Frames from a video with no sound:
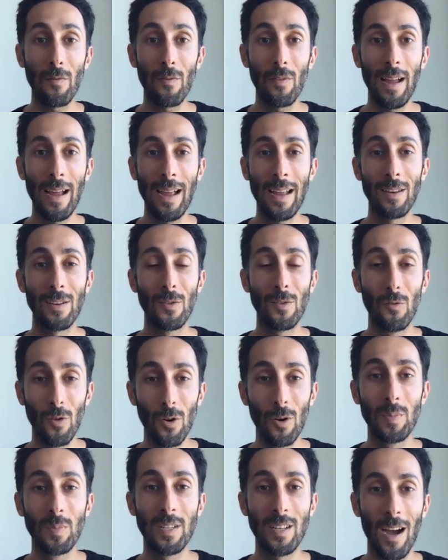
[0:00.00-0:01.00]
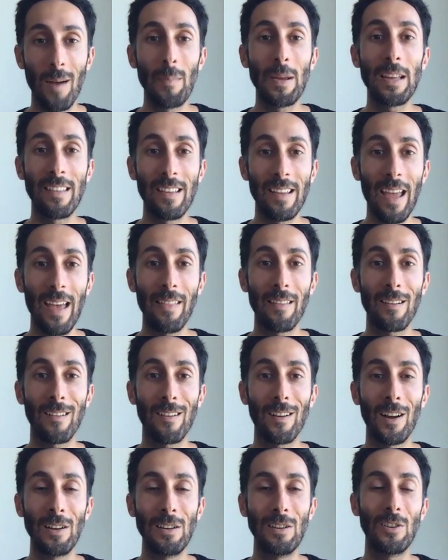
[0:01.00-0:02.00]
and groups coming
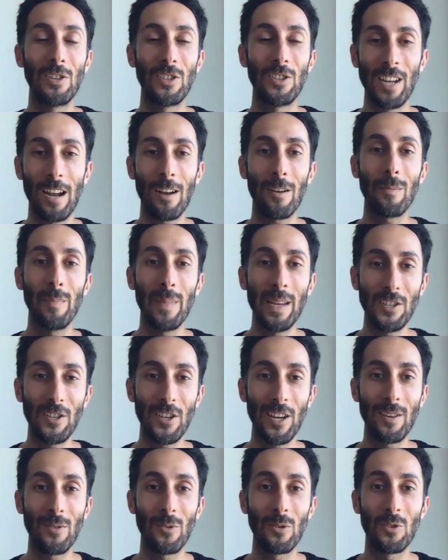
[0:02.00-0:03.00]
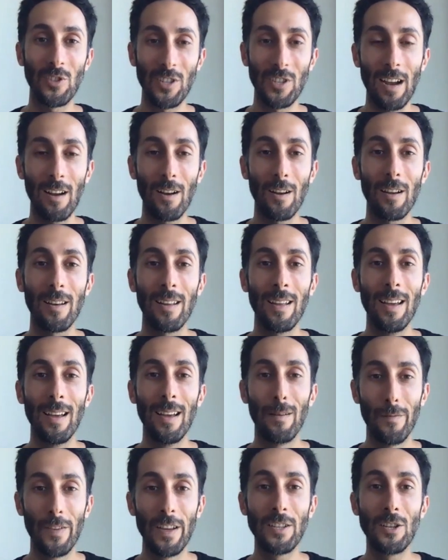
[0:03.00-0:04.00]
together under shared mission or shared
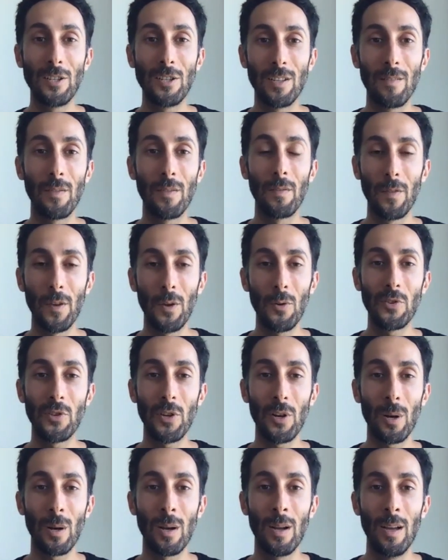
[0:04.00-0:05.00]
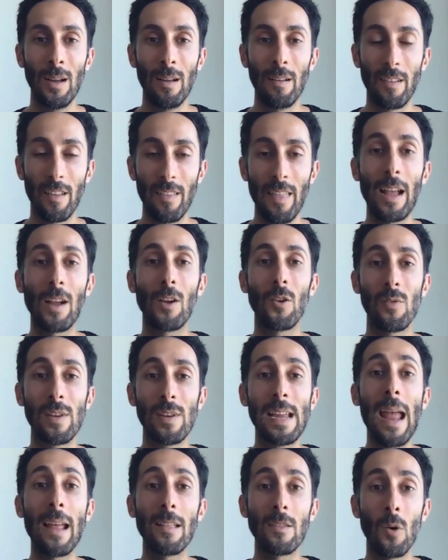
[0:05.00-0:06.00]
visions of the future to then
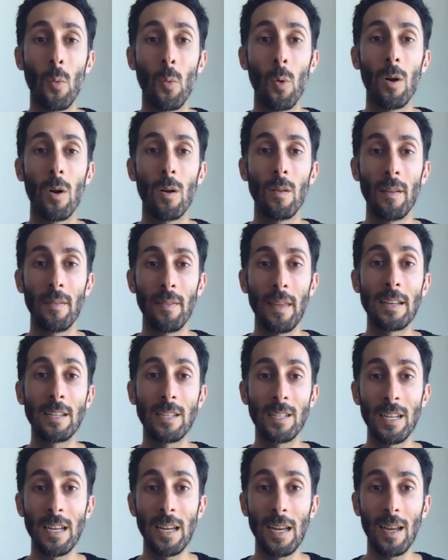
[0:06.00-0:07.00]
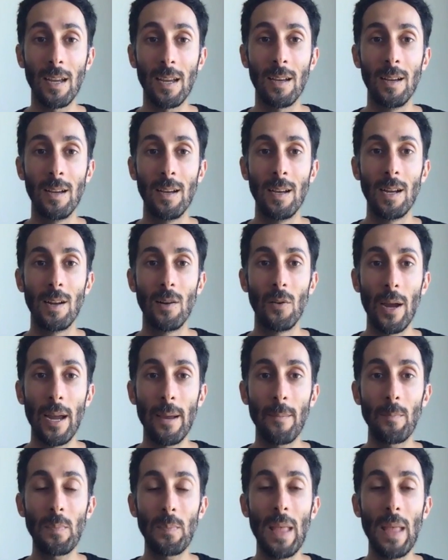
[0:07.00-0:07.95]
create the world that they see, right?